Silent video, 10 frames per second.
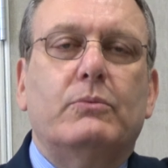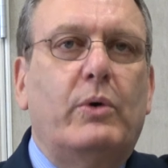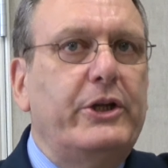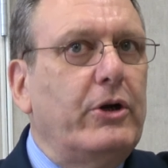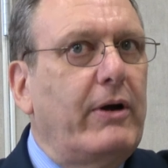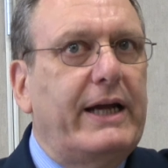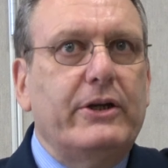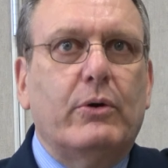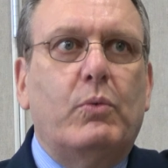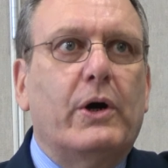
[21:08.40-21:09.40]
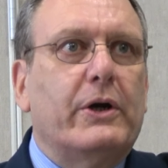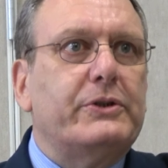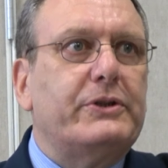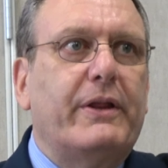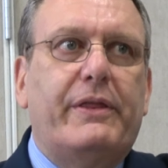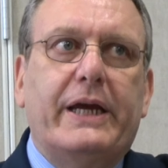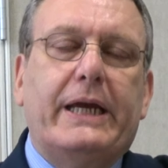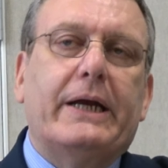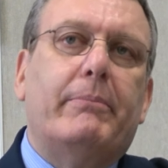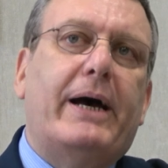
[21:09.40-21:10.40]
when you're at your worst and
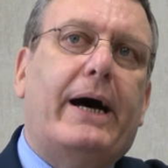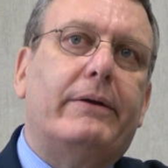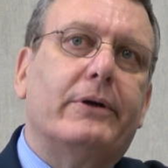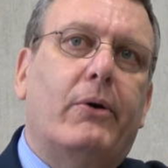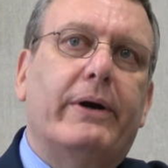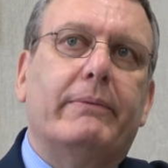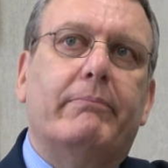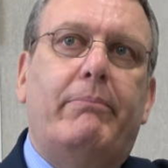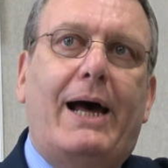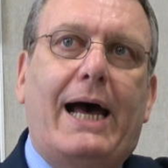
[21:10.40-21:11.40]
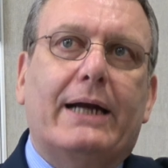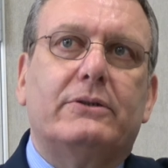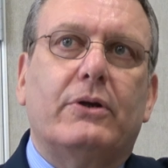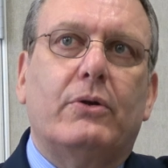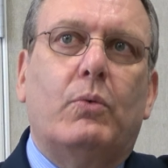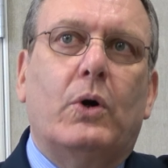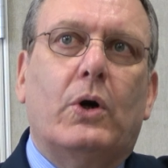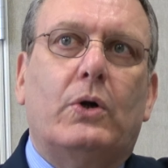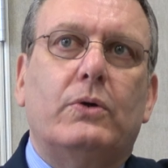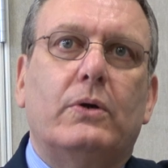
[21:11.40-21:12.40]
thinking about going back to the
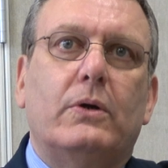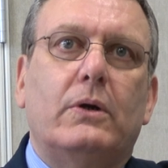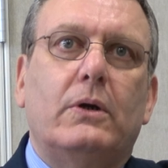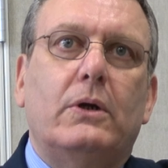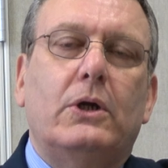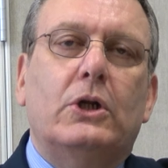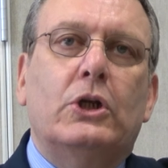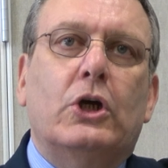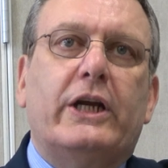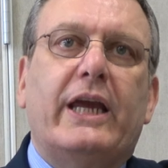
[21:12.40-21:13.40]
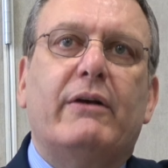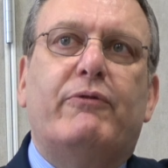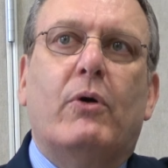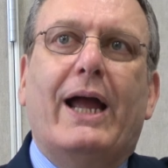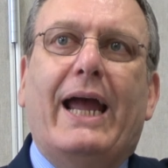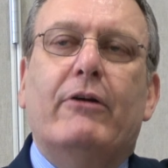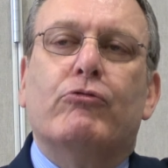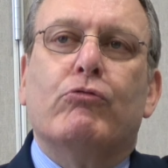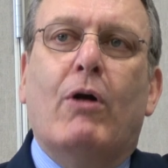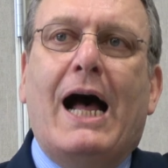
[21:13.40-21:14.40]
world. Looking for a
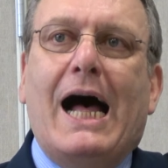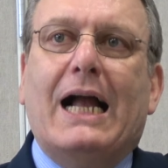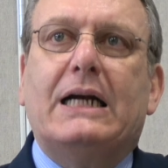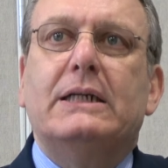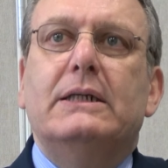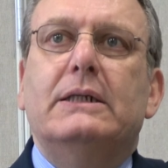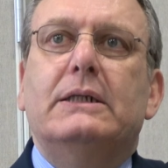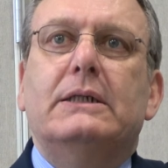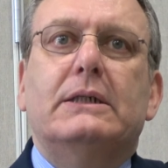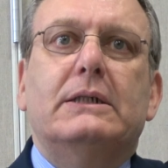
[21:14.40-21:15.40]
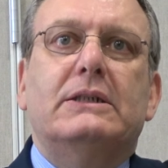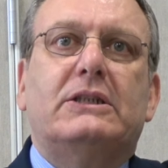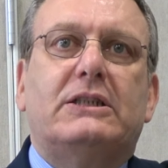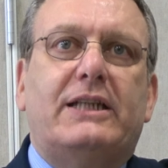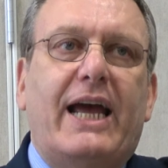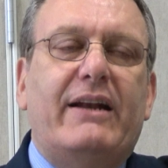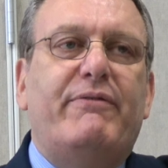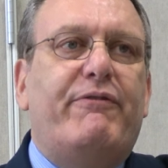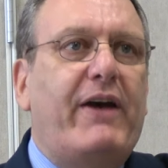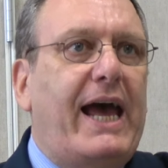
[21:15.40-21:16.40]
rock
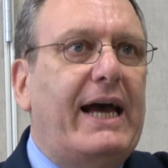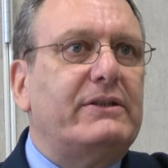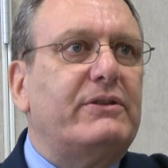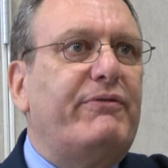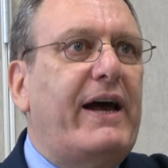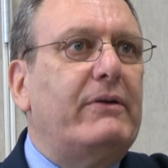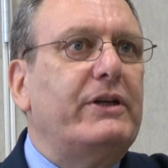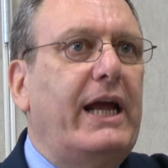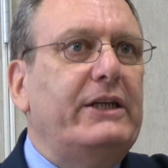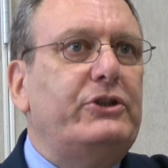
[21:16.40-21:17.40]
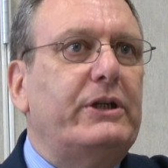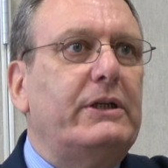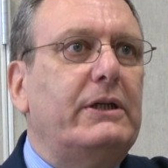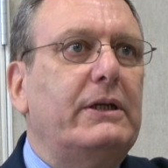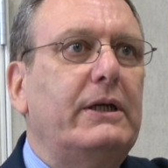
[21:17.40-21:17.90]
steadfast foundation